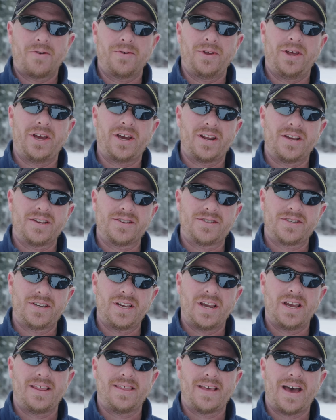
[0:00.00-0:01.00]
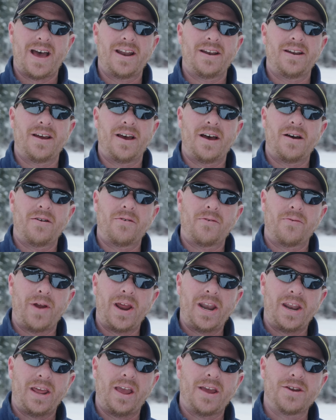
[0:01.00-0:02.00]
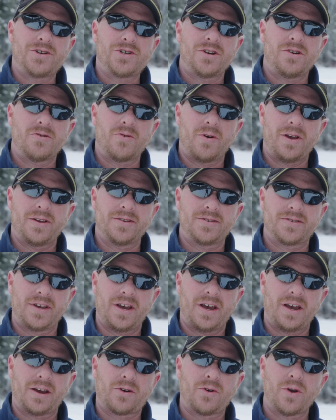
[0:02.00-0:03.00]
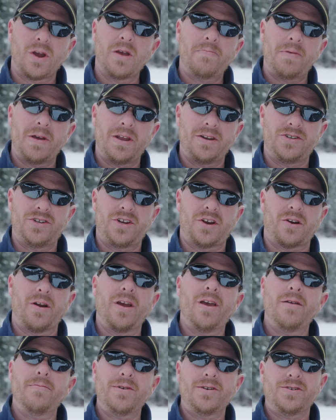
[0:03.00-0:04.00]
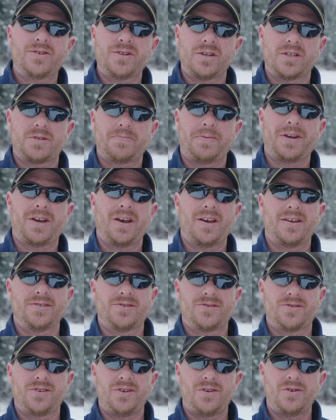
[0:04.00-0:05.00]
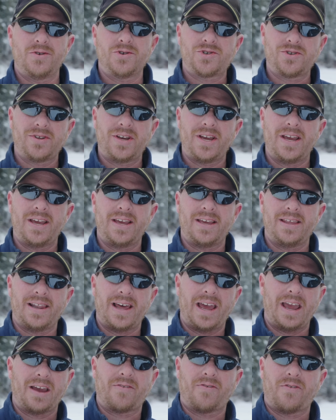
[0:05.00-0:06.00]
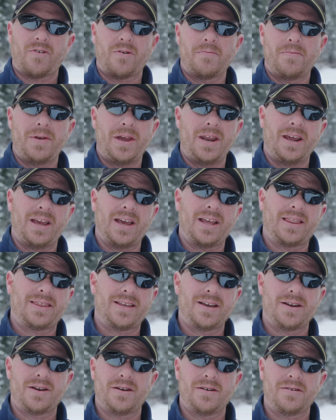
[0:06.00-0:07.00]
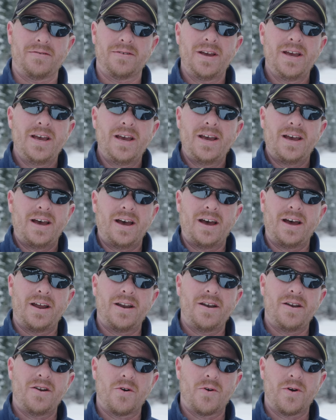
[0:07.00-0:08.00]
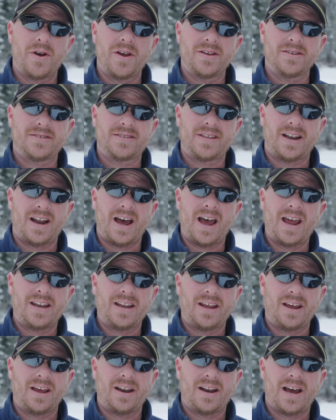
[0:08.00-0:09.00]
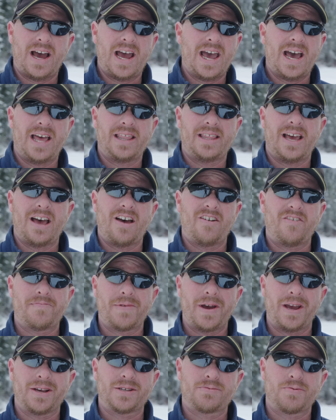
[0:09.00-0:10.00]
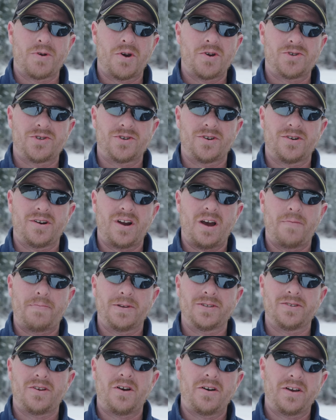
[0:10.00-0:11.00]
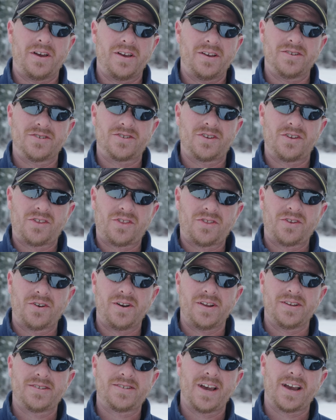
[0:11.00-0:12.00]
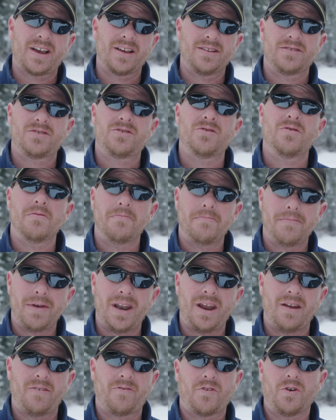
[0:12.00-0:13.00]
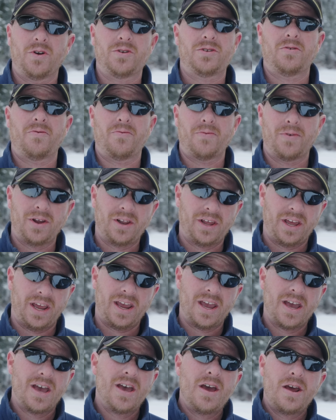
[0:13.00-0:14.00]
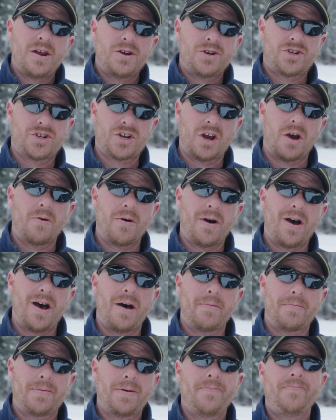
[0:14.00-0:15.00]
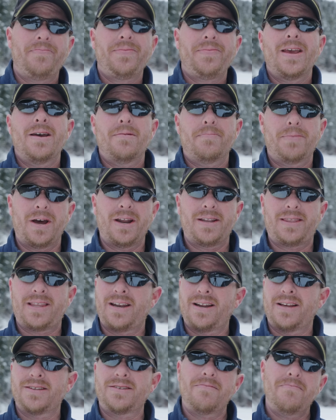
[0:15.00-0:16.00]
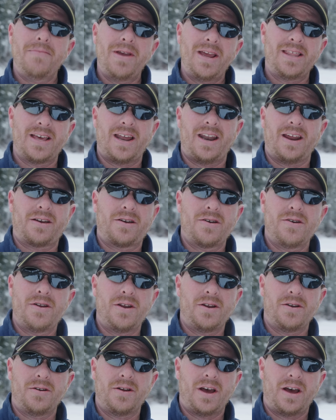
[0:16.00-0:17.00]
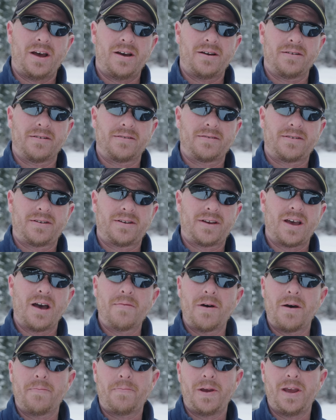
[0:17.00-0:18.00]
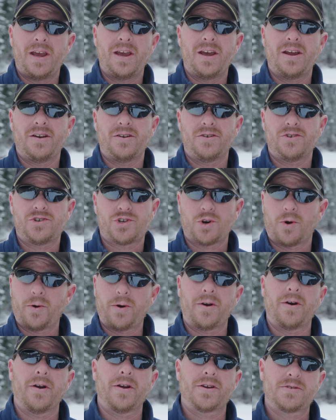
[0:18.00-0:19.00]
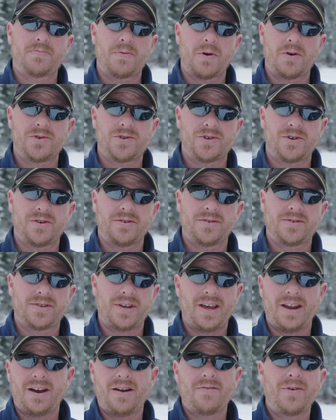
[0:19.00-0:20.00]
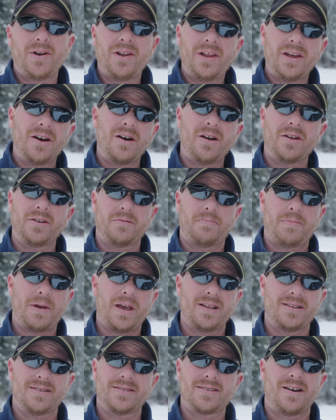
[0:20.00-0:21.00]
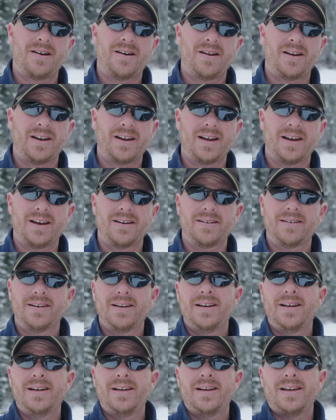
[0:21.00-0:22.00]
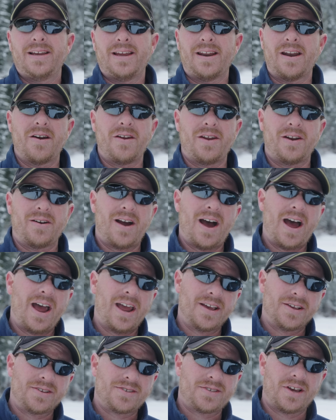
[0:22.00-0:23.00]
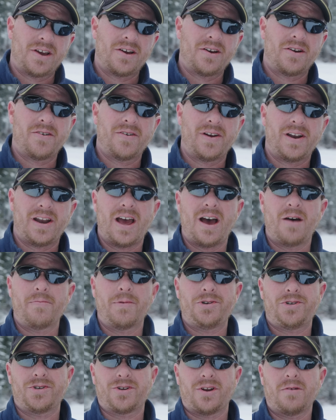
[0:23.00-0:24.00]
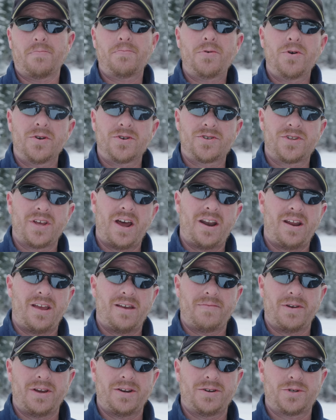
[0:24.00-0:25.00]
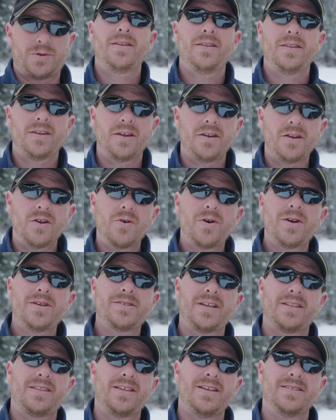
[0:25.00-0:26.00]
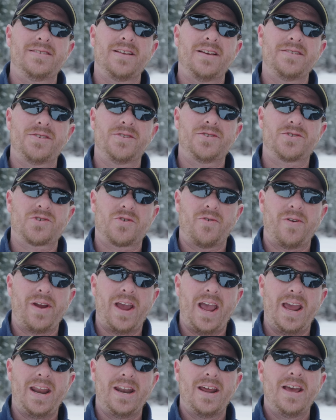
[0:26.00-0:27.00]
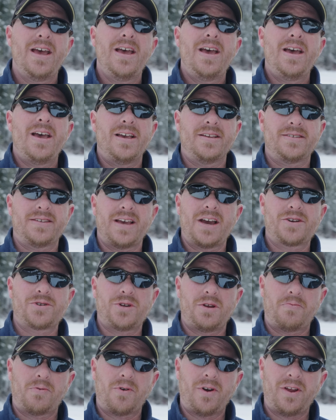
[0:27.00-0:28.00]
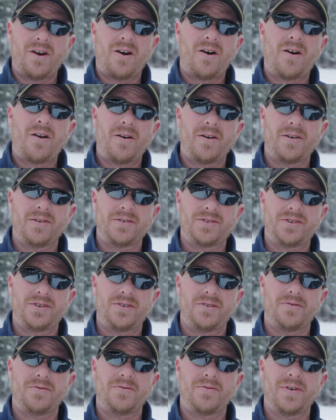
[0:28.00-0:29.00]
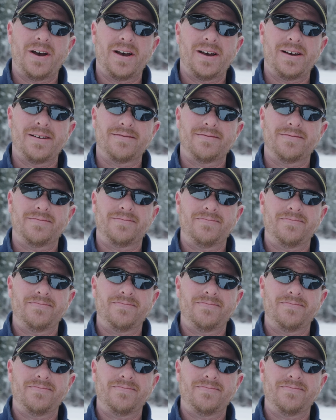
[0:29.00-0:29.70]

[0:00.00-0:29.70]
really going to see that radiation noise creep into your images. Because usually, like for me to get the noise that I did, I had to have my exposure up as long as 30 seconds to a minute for it to really show up. But that doesn't mean that it couldn't come up in shorter exposures. It really all depends on you know, your ISO and how much you're going to push that image. The noise that these lenses create is actually pretty hard to